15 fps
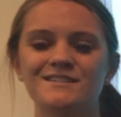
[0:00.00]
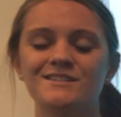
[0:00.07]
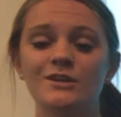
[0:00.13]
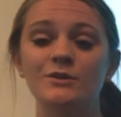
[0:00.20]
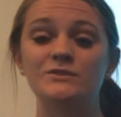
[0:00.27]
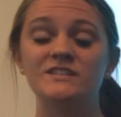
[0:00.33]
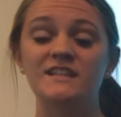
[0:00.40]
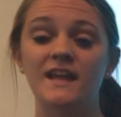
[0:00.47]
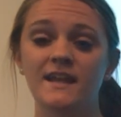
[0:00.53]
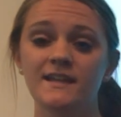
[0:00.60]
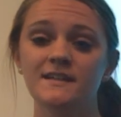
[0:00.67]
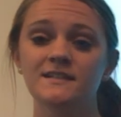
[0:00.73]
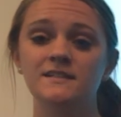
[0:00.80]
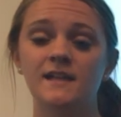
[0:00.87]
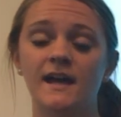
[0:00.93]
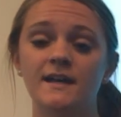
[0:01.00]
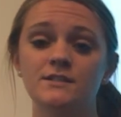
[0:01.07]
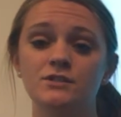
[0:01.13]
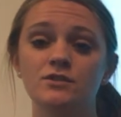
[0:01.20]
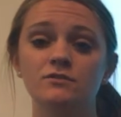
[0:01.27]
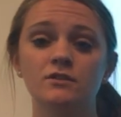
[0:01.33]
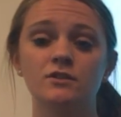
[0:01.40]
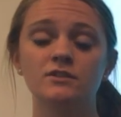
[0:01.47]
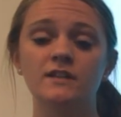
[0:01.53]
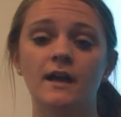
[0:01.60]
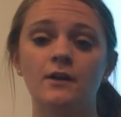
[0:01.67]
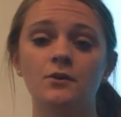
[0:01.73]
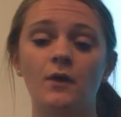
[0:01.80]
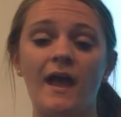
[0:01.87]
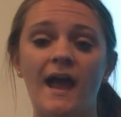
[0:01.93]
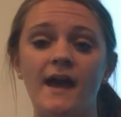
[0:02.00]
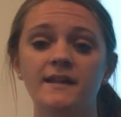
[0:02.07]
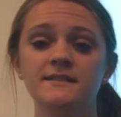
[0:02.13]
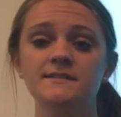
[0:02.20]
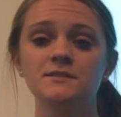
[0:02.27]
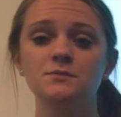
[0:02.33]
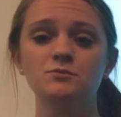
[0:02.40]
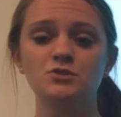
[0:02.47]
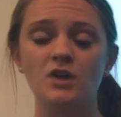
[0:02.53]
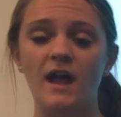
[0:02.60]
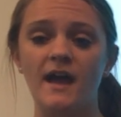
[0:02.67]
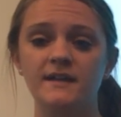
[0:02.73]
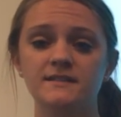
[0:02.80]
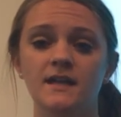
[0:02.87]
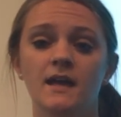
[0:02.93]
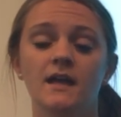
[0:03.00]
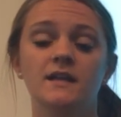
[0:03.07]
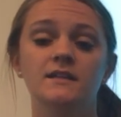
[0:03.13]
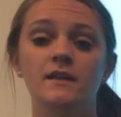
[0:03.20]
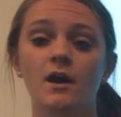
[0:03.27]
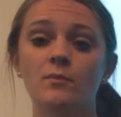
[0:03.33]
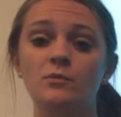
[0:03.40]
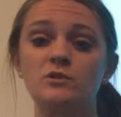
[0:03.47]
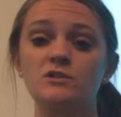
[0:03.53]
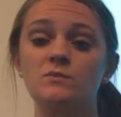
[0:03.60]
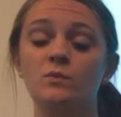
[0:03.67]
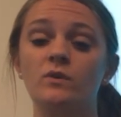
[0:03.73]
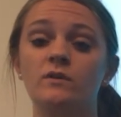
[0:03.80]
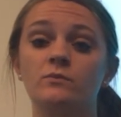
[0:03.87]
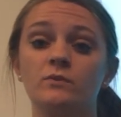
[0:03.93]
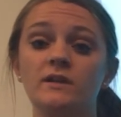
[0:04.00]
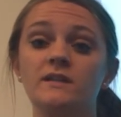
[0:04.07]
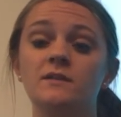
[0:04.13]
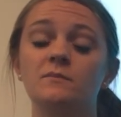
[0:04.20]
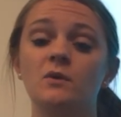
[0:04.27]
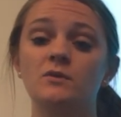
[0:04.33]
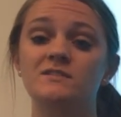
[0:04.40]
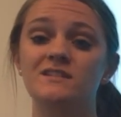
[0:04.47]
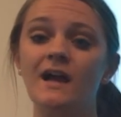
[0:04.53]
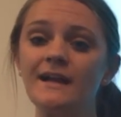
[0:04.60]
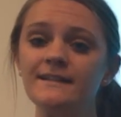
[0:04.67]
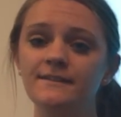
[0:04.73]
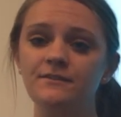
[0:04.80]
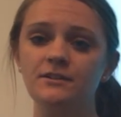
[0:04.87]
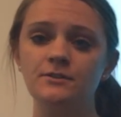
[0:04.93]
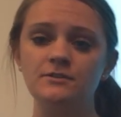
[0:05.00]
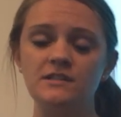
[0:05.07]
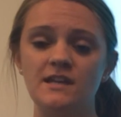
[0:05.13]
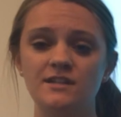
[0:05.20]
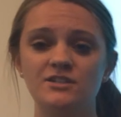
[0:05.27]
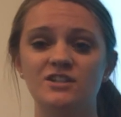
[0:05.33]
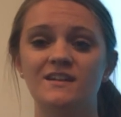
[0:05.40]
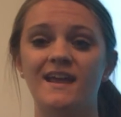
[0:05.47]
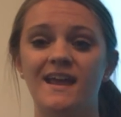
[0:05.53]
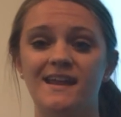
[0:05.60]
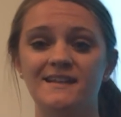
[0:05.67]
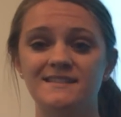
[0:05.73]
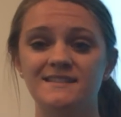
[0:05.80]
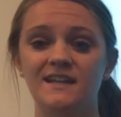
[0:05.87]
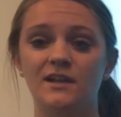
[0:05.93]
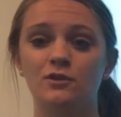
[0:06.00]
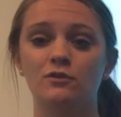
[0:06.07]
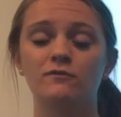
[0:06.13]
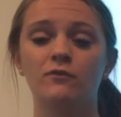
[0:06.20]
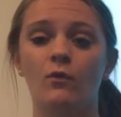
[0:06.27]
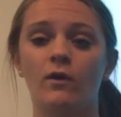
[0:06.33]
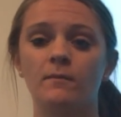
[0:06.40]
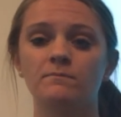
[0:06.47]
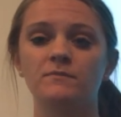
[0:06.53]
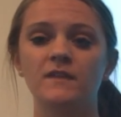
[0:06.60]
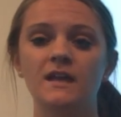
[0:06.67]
So today in class you learned how to add and subtract numbers written in both scientific notation and standard form.